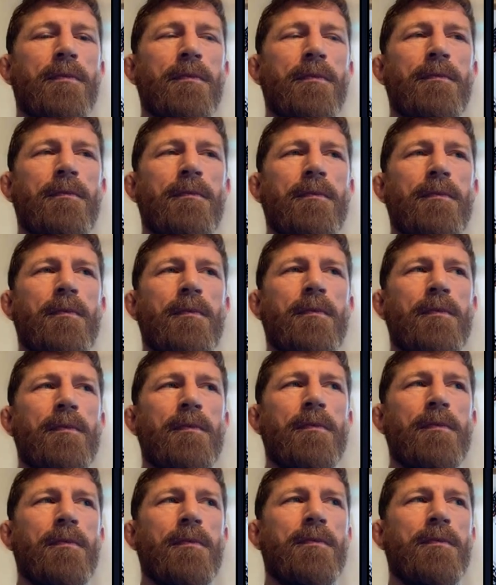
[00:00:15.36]

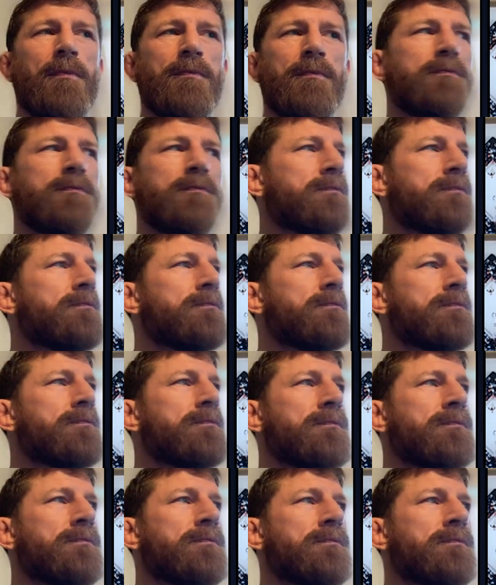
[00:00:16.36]

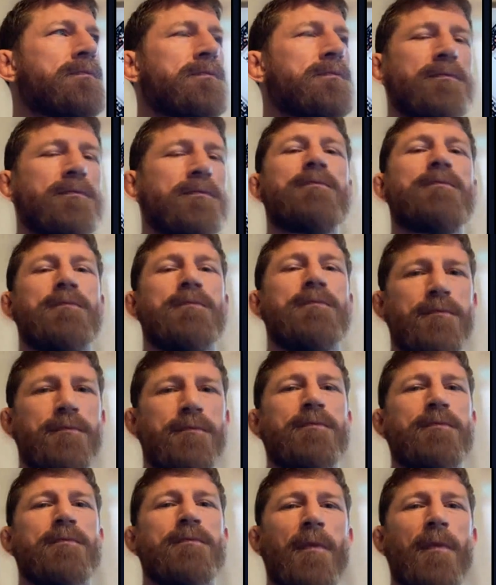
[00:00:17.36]
No words are spoken by the person on screen.